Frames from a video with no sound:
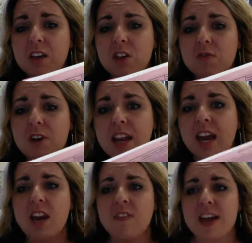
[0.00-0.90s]
to
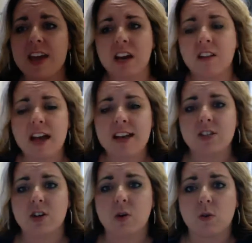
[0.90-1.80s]
kind of analyze
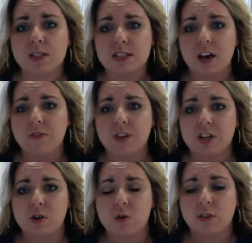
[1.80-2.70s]
your own self and
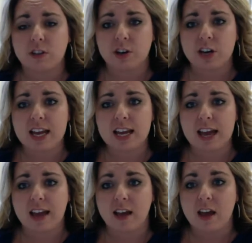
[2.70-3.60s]
your own learning
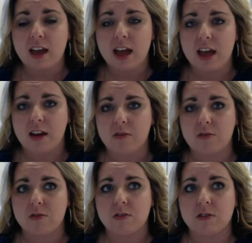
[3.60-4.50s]
and
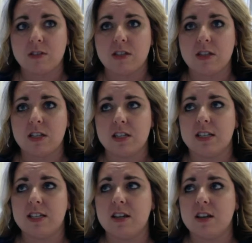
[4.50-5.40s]

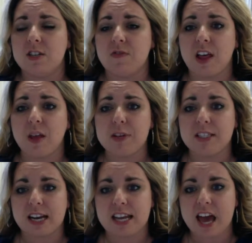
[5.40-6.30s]
develop a
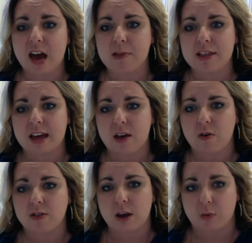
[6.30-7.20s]
study habit
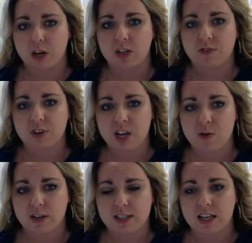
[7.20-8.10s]
that works for you
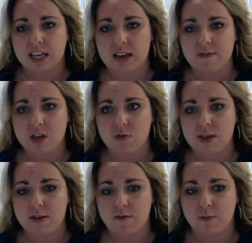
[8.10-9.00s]
and is going to give you
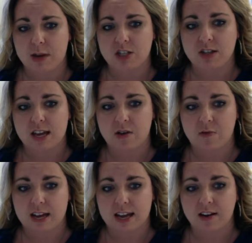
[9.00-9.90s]
the information that you
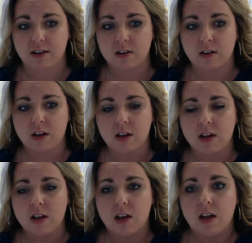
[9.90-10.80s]
need.
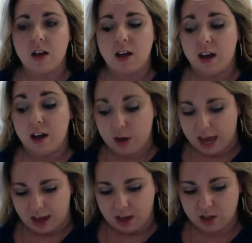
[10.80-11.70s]

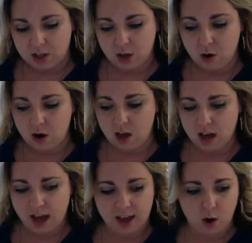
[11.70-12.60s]
Okay, so
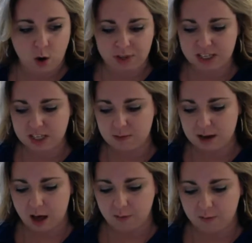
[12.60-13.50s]
I hope this has
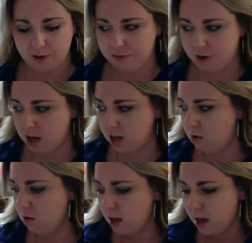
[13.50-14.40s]
been helpful for
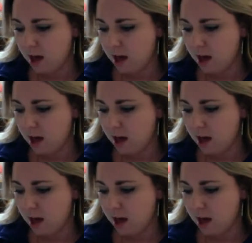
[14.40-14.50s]
you.